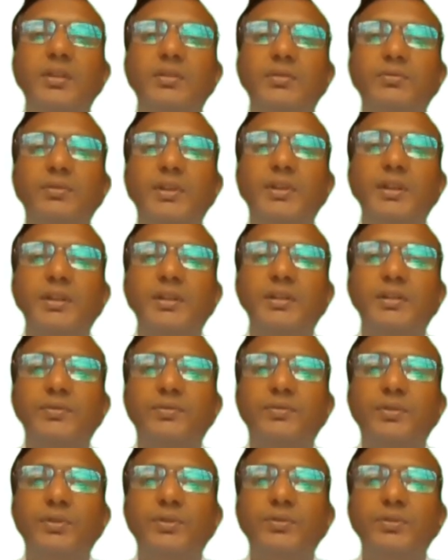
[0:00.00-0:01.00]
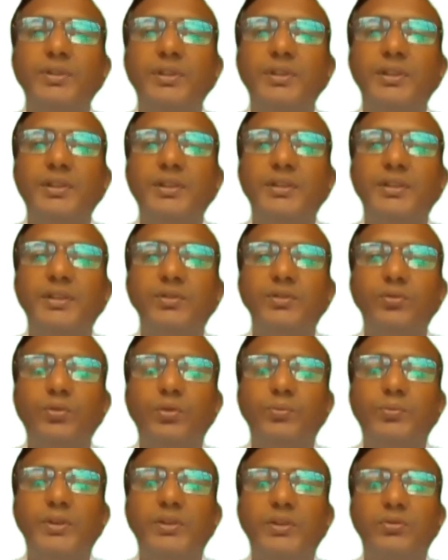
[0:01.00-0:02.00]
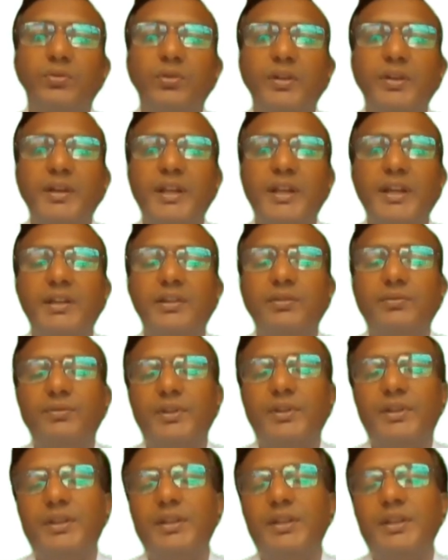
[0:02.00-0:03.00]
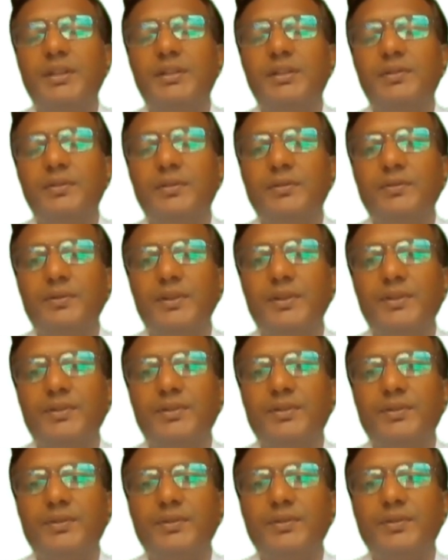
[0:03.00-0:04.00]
where the fluid is in open contact with the surface.